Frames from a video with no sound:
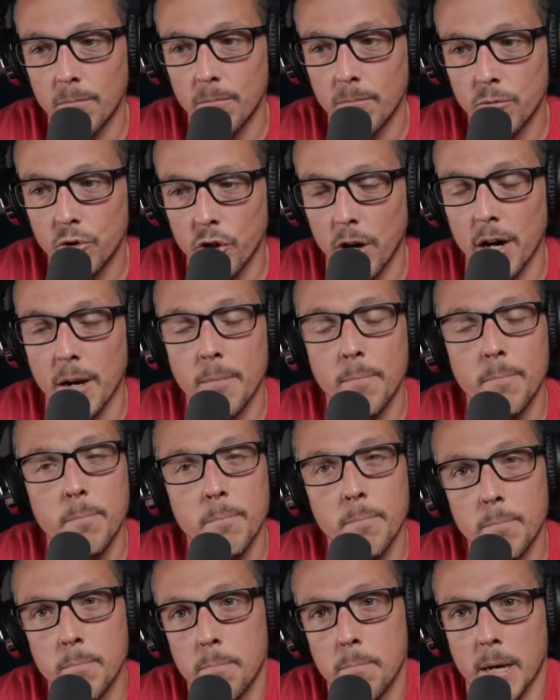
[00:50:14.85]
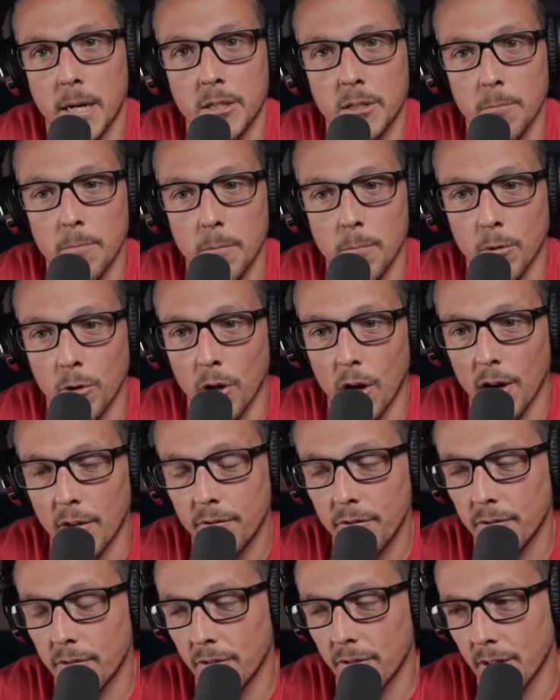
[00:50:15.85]
trying to pick some people
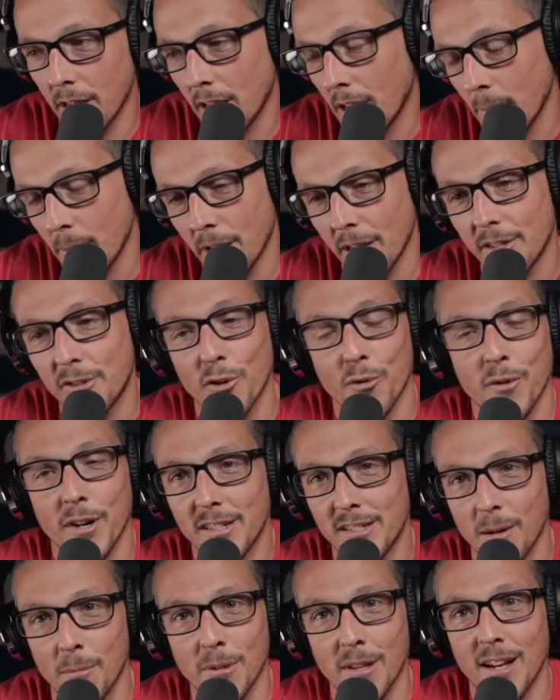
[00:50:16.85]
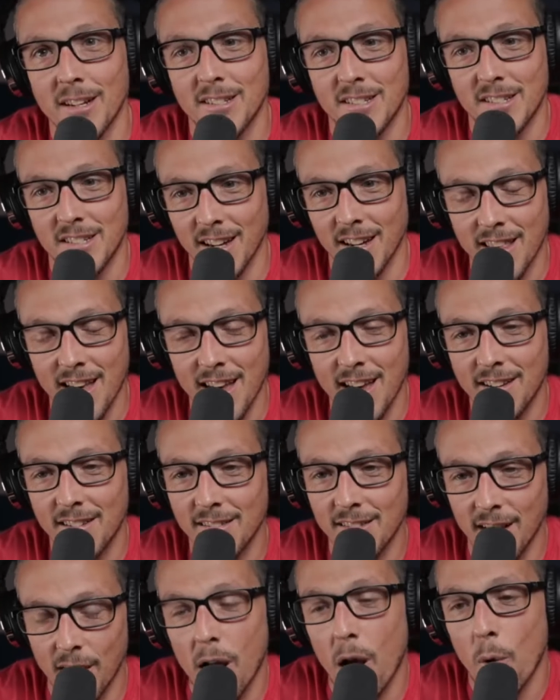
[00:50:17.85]
off. I mean, it's a race. I'm allowed to say that.
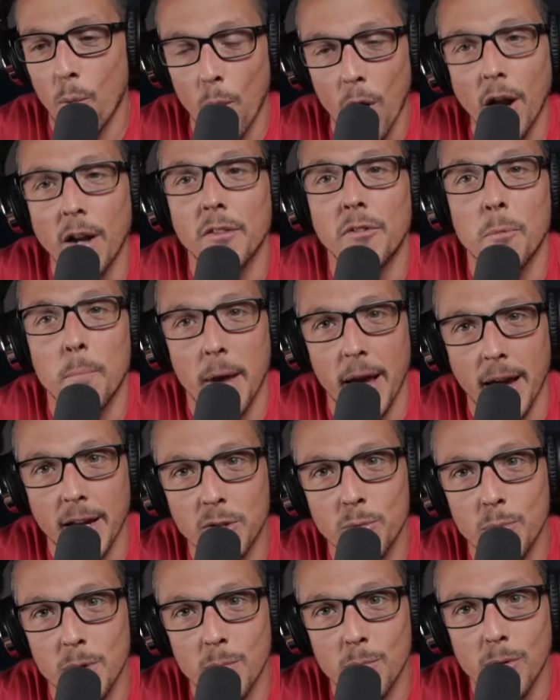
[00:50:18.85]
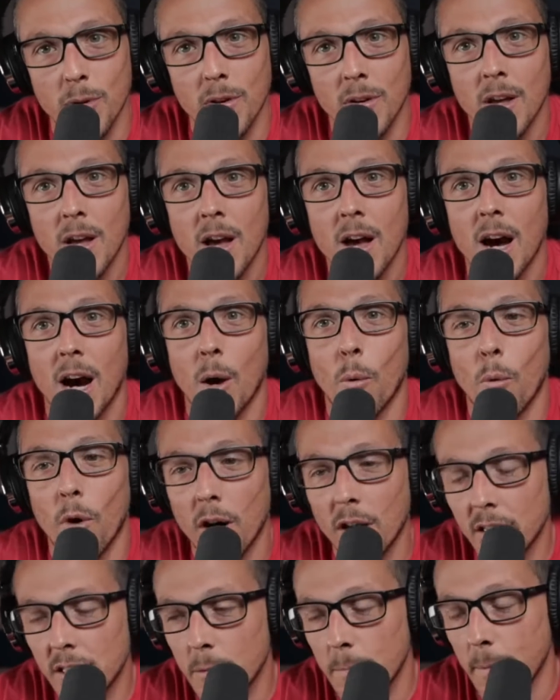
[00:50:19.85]
I wanted to pass people. I
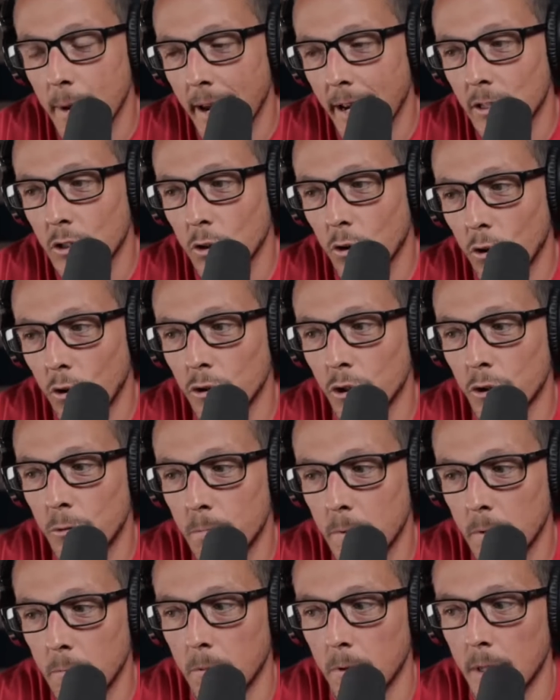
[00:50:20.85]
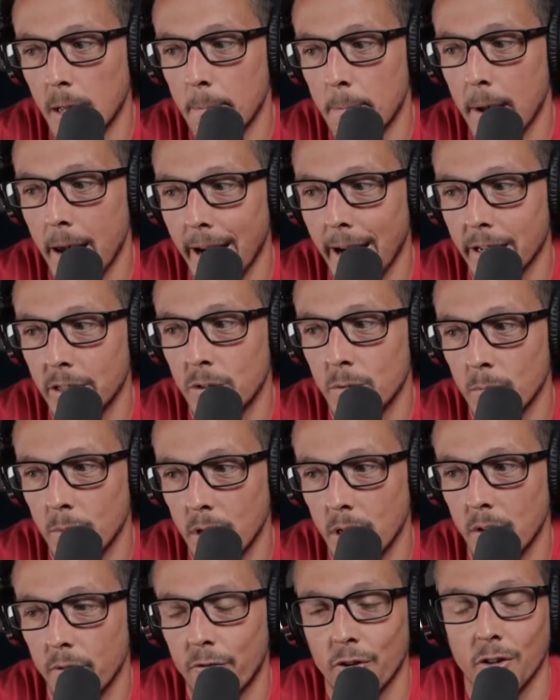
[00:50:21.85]
wanted to pass all those people that passed
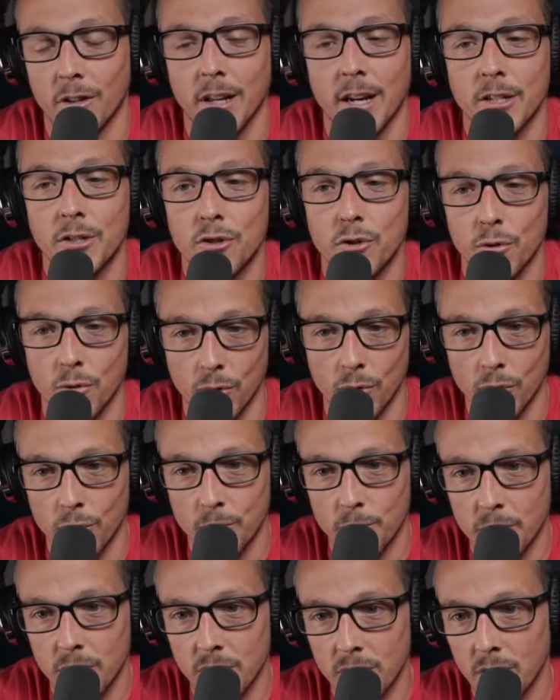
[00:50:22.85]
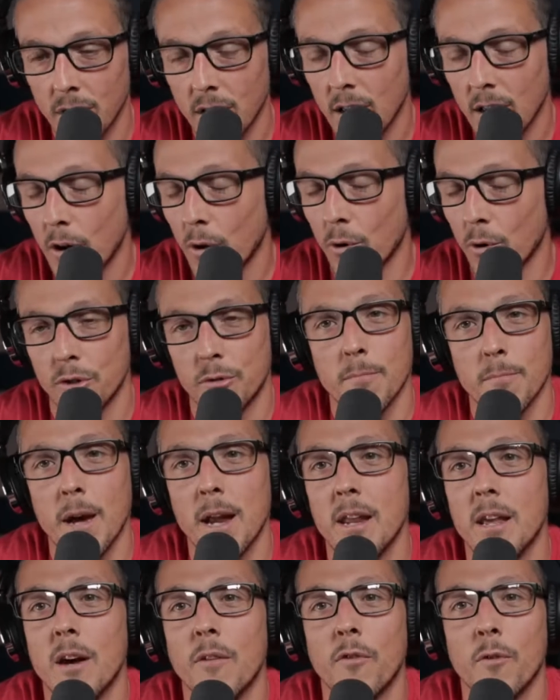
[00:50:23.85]
me for the last 2 loops, or as
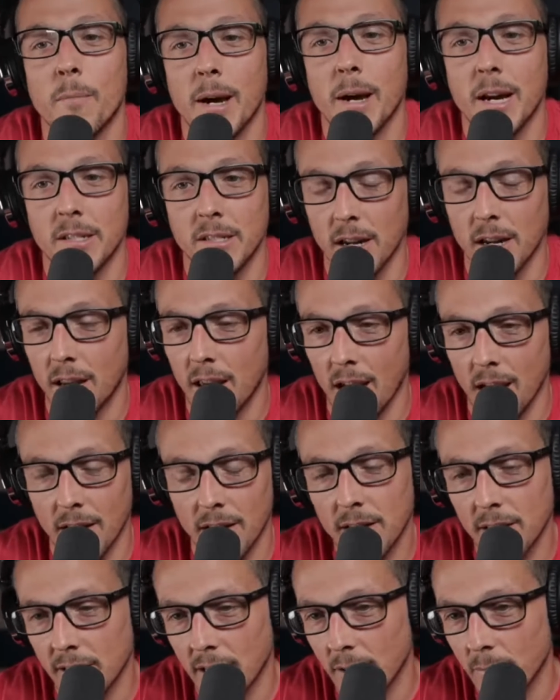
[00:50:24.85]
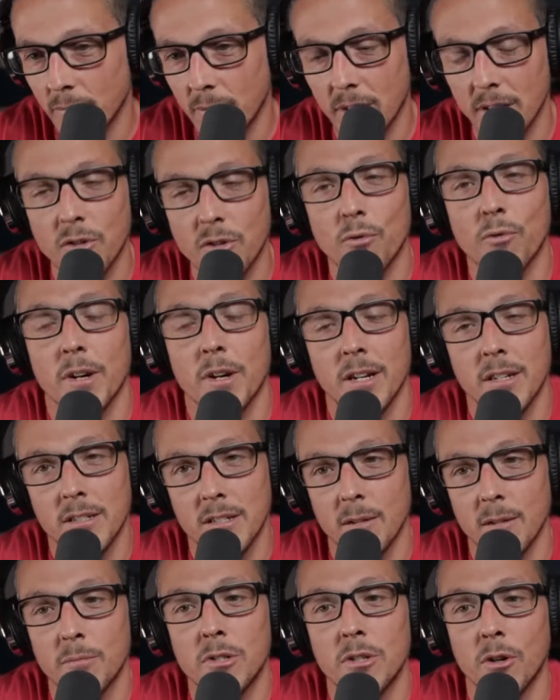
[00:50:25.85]
many of them as I can, because it's a race, and
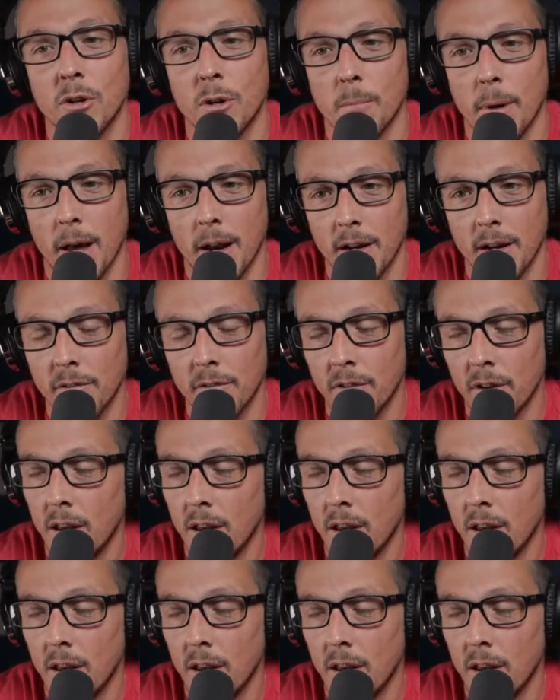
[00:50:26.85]
I'm still competitive.